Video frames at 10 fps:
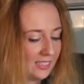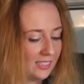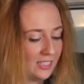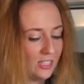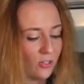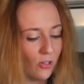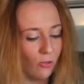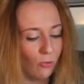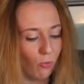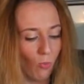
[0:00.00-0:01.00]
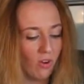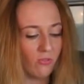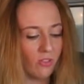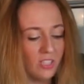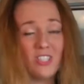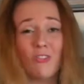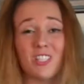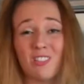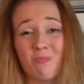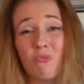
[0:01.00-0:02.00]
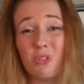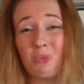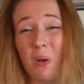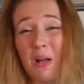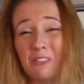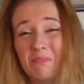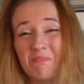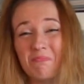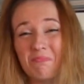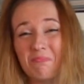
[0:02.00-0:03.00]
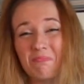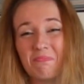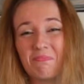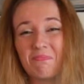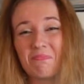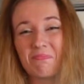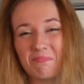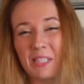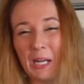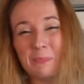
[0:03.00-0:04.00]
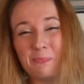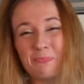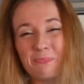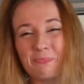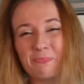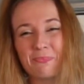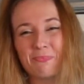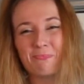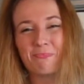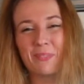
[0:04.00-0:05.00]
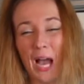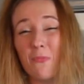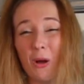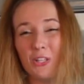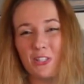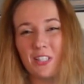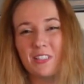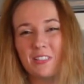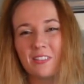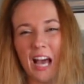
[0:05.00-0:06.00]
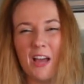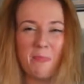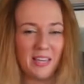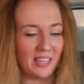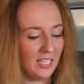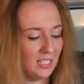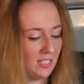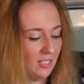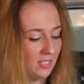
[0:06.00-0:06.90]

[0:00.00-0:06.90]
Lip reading: This is going wonderful. This is going swell. You know, I'd watch this. I'd make this.